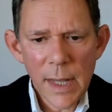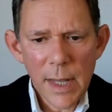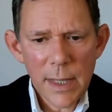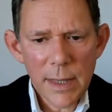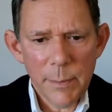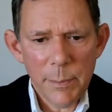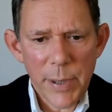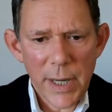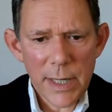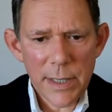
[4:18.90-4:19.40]

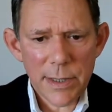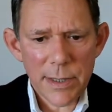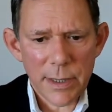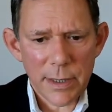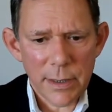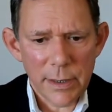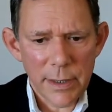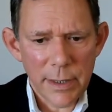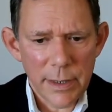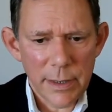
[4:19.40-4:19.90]
that
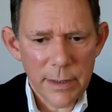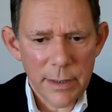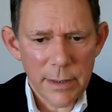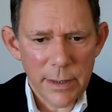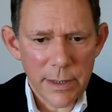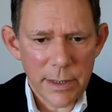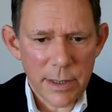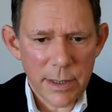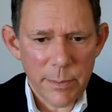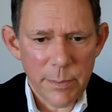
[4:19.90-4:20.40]
basically, at
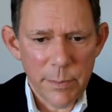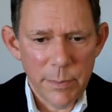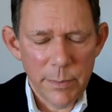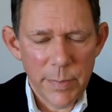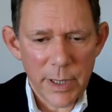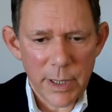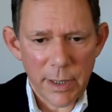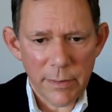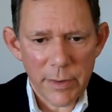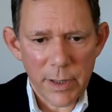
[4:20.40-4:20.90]
least the
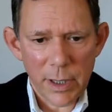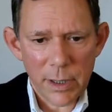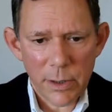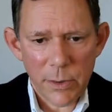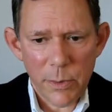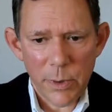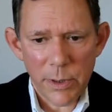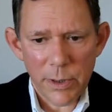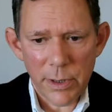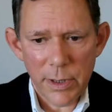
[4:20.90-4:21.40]
bit I've got
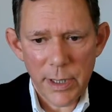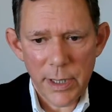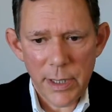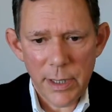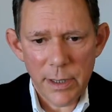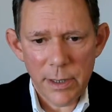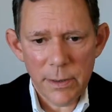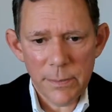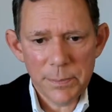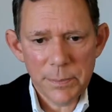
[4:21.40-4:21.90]
quoted
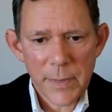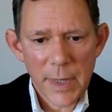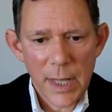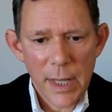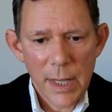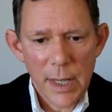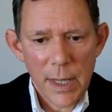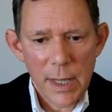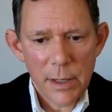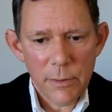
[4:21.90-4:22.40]
here,
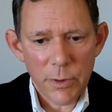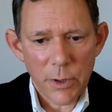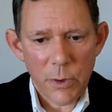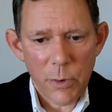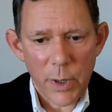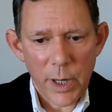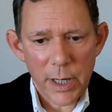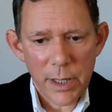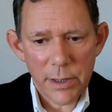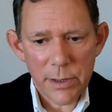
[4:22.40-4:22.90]

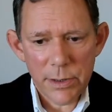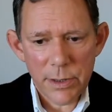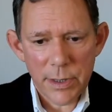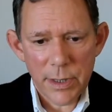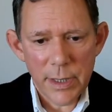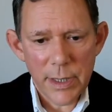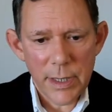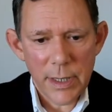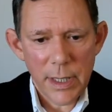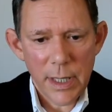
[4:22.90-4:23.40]
requires
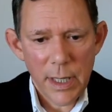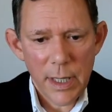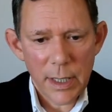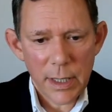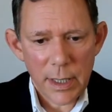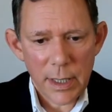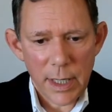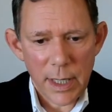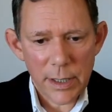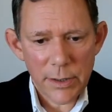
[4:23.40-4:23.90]
the
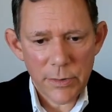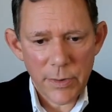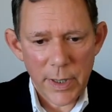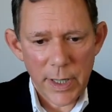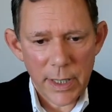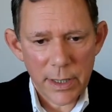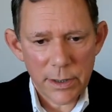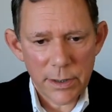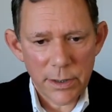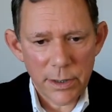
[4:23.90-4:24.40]

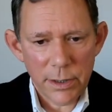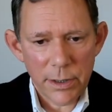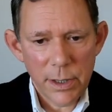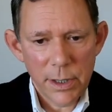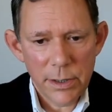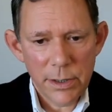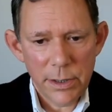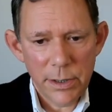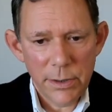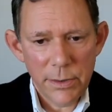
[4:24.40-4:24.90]
contractor
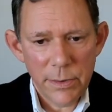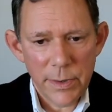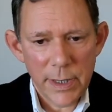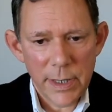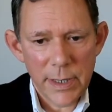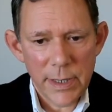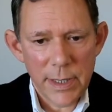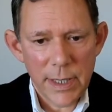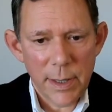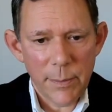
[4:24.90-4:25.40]
to
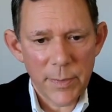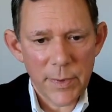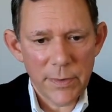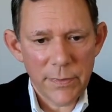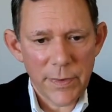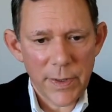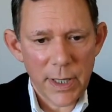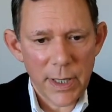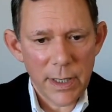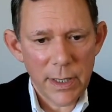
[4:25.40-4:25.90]

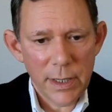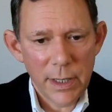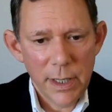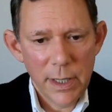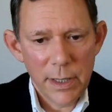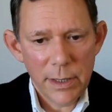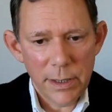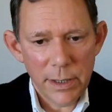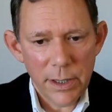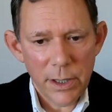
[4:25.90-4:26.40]
indemnify
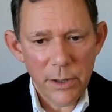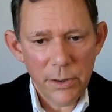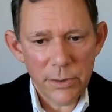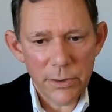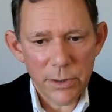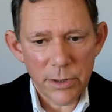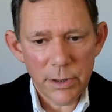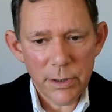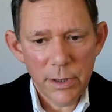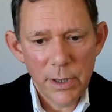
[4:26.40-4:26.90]
the
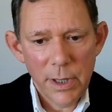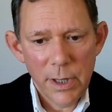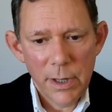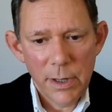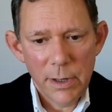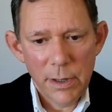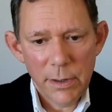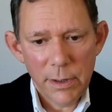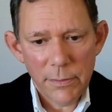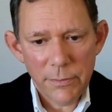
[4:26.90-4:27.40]
owner
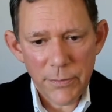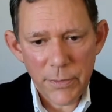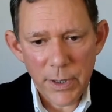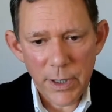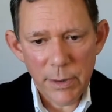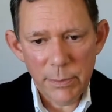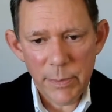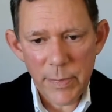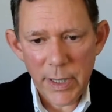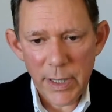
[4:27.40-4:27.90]

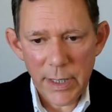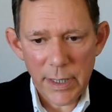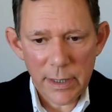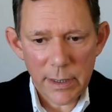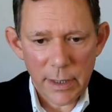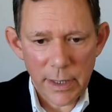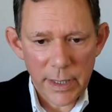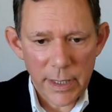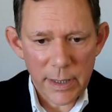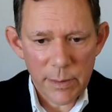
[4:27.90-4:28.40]
from any
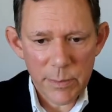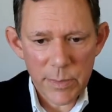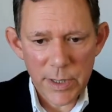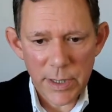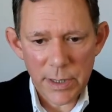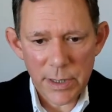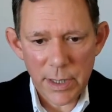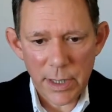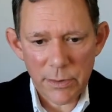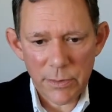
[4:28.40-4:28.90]
claims,
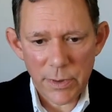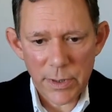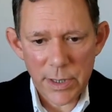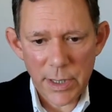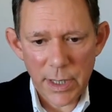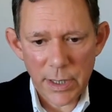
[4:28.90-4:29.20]
etc.,